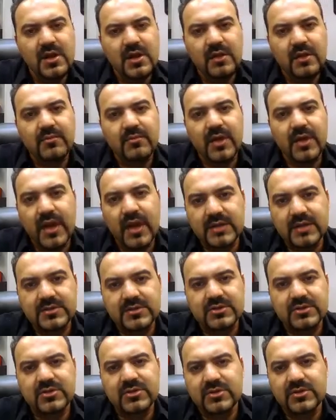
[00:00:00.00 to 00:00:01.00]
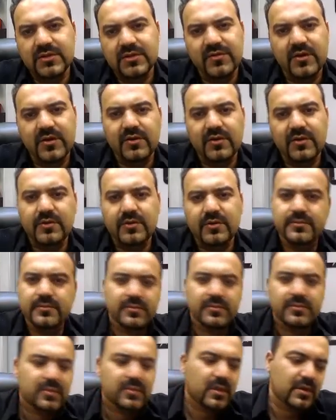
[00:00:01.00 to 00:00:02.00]
my ancestors live here,
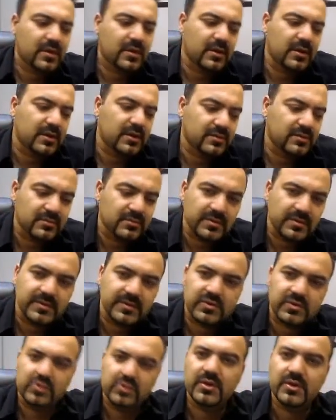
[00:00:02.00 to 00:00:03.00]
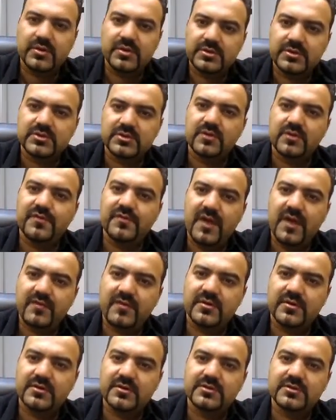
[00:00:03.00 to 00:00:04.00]
like maybe 200 years ago,
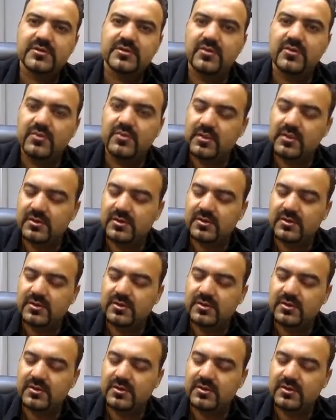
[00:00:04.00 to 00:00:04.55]
500 years ago."